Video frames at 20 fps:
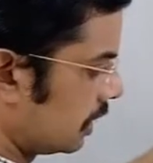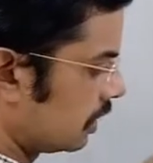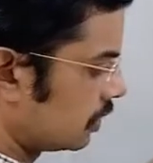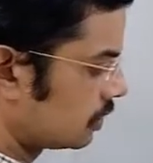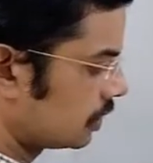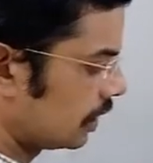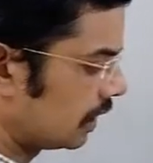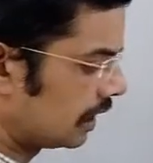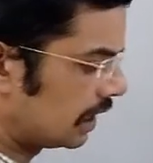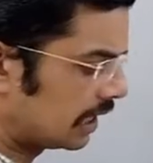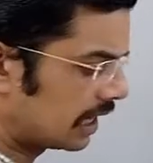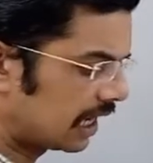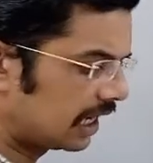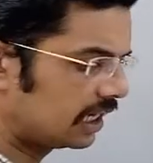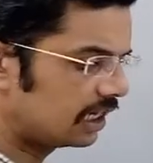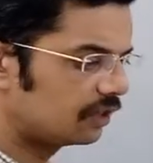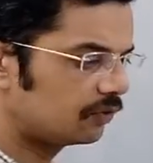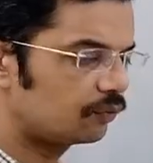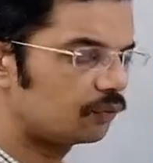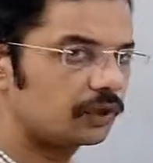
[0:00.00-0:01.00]
So a
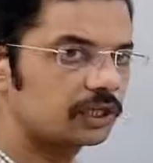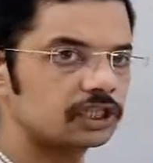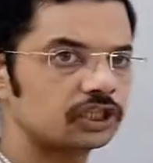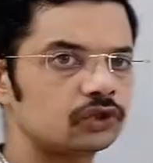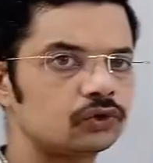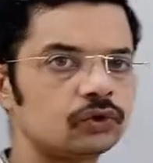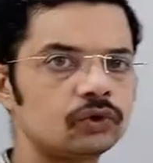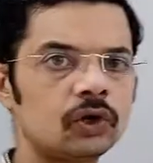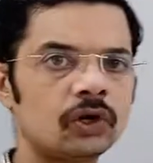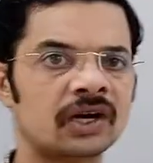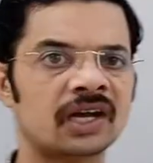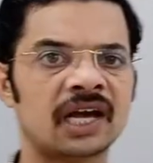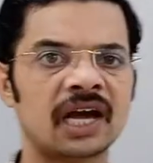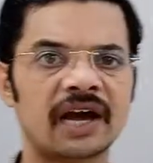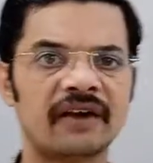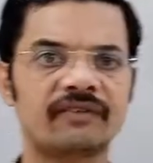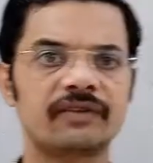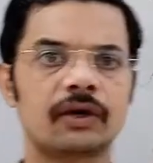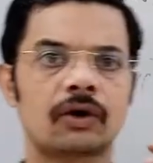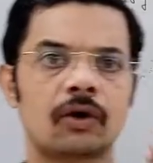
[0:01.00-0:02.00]
line which do not
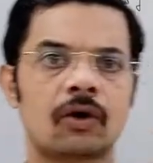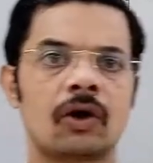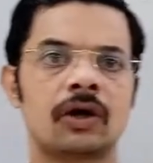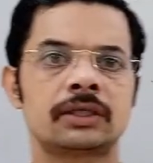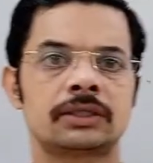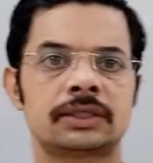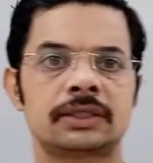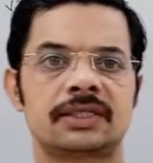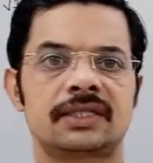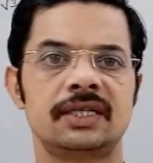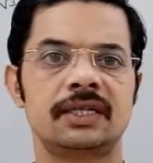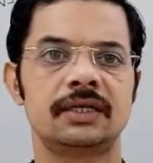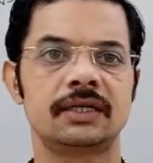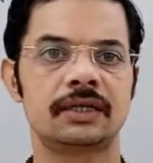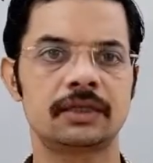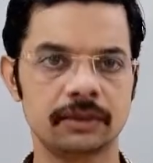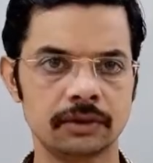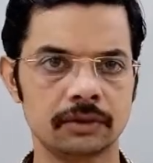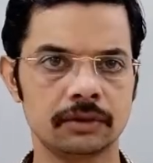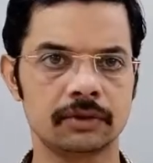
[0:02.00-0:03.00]
have the constant
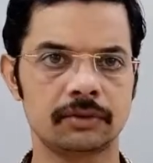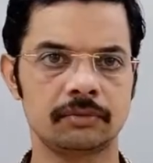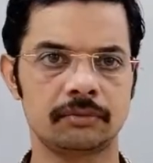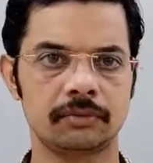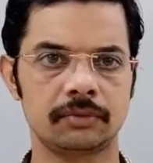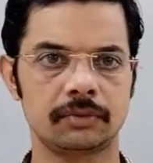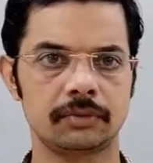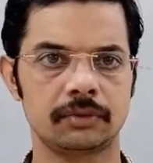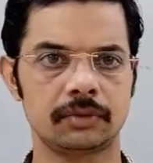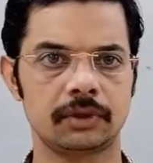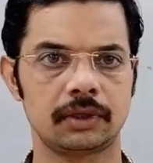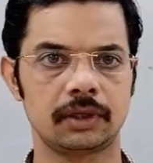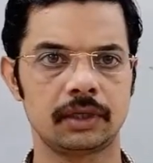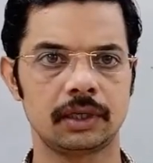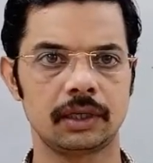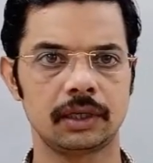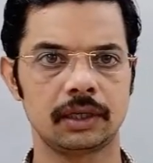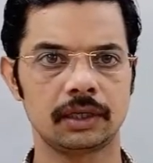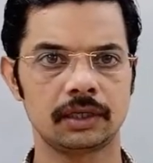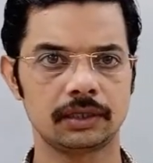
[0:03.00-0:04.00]
term,
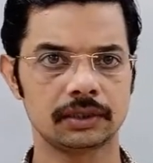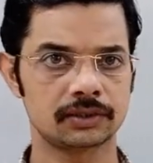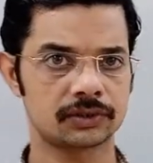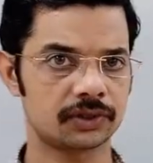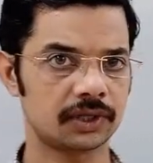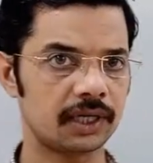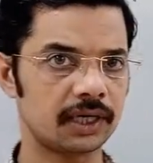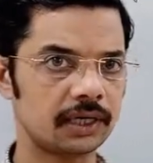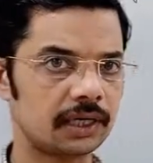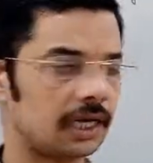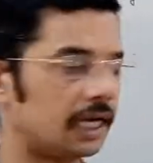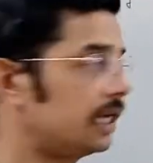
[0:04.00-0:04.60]
a straight